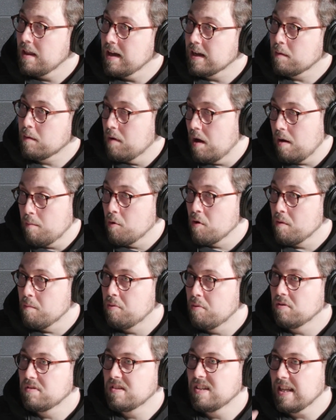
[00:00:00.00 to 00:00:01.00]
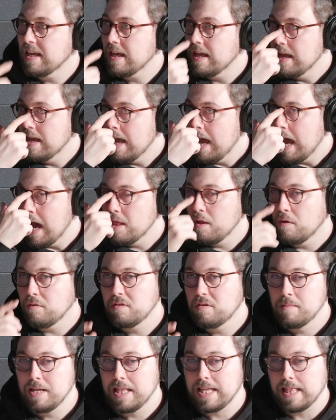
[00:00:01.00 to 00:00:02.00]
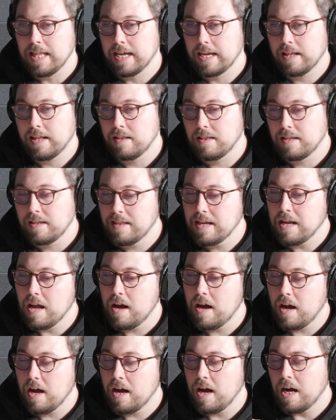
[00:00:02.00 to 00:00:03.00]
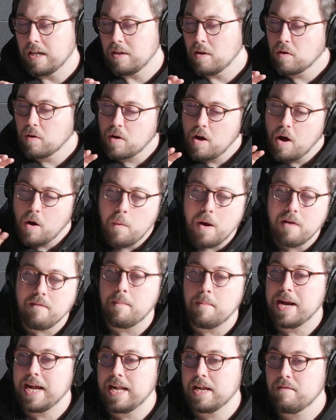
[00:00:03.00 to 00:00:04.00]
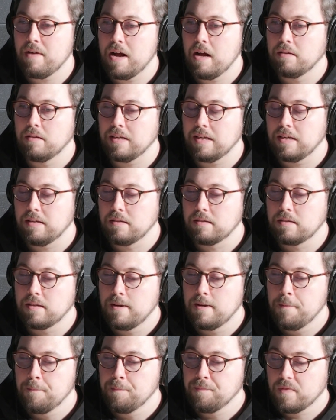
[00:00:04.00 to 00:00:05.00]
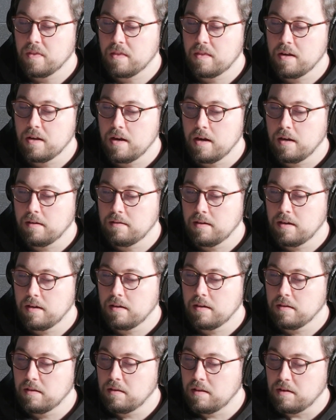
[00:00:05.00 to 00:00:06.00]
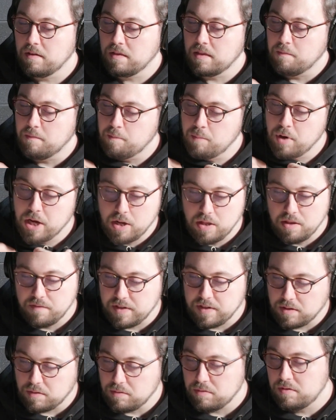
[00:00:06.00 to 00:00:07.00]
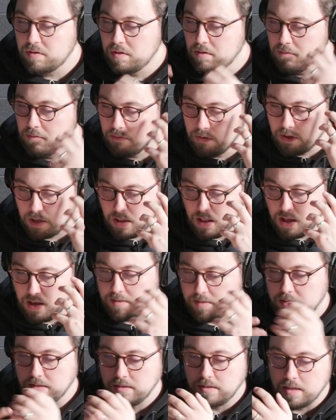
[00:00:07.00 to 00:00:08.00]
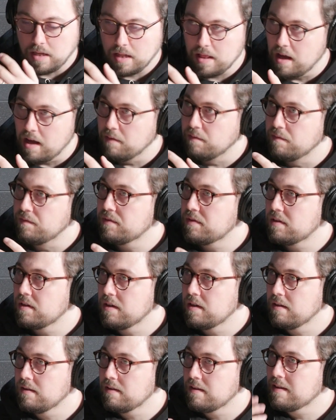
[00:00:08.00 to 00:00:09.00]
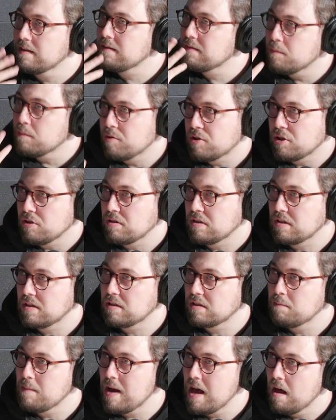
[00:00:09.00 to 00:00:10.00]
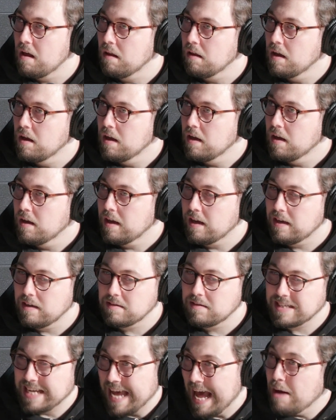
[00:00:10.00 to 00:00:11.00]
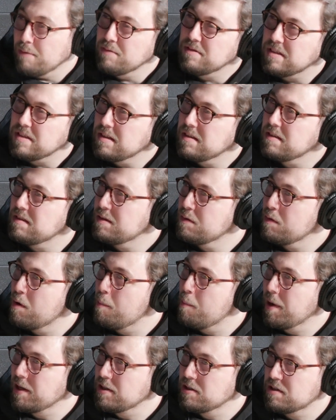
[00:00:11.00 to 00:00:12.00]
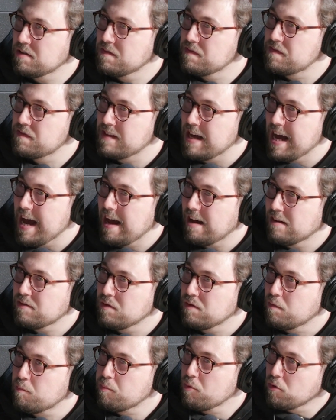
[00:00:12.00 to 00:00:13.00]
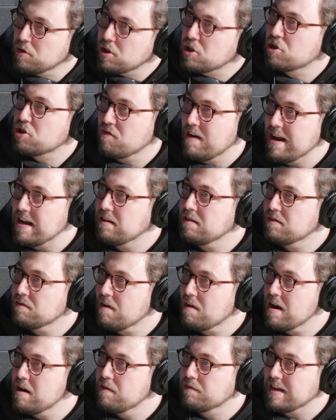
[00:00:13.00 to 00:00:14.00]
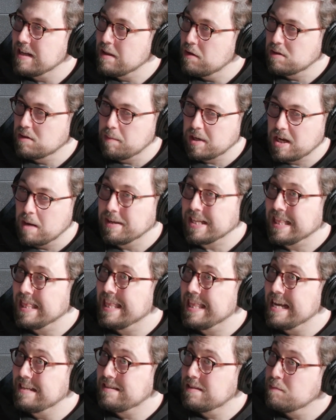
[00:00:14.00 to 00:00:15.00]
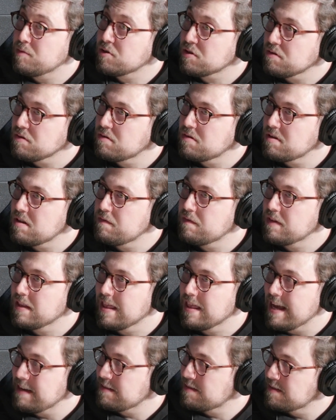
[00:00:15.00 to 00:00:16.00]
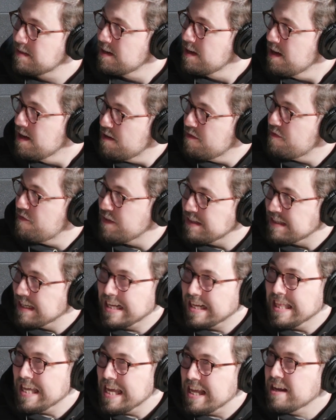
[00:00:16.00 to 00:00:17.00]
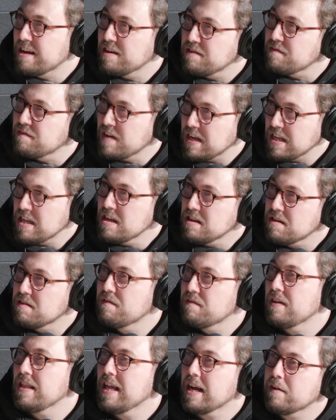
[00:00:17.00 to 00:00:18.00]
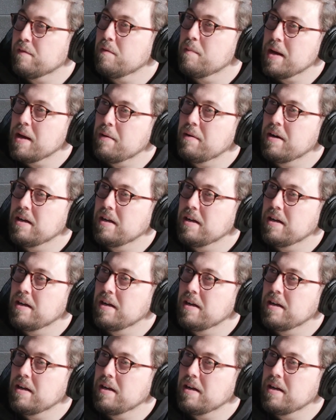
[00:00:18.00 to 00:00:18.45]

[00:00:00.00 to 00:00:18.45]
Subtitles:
Like more importantly. And ultimately, like the thing I can't quite wrap my head around is the putting on the physical suit, glasses, gloves, the things that produces the smell. is counter to a bunch of that sort of broader trend, right, of technology becoming less obtrusive and less physically inconvenient, for lack of a better